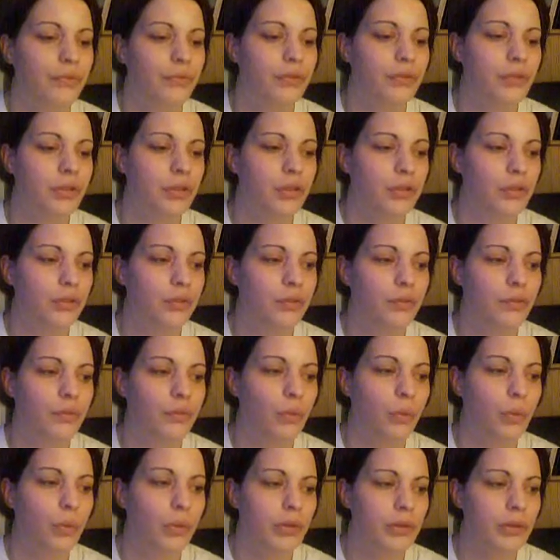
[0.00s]
2,
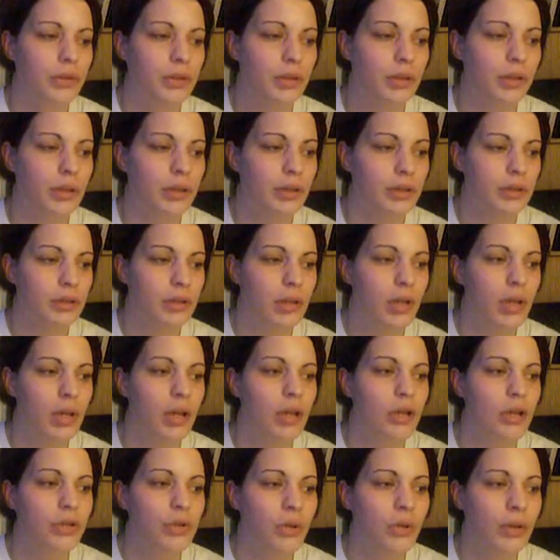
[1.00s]
4, 6.
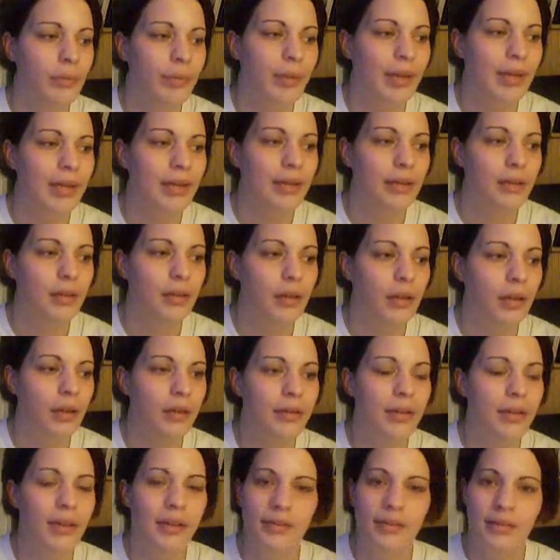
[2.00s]
So it made
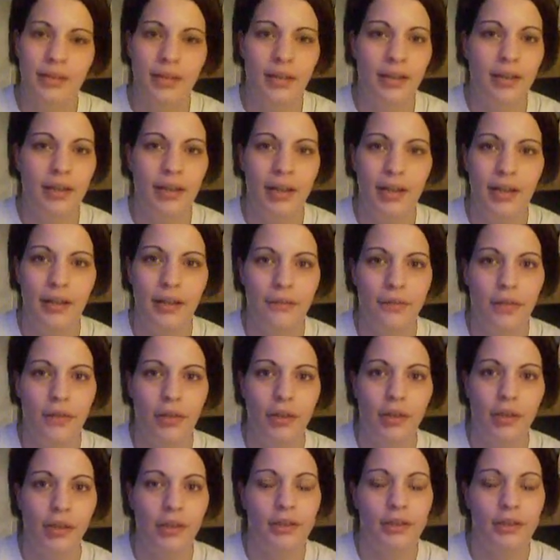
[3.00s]
12.5 cookies.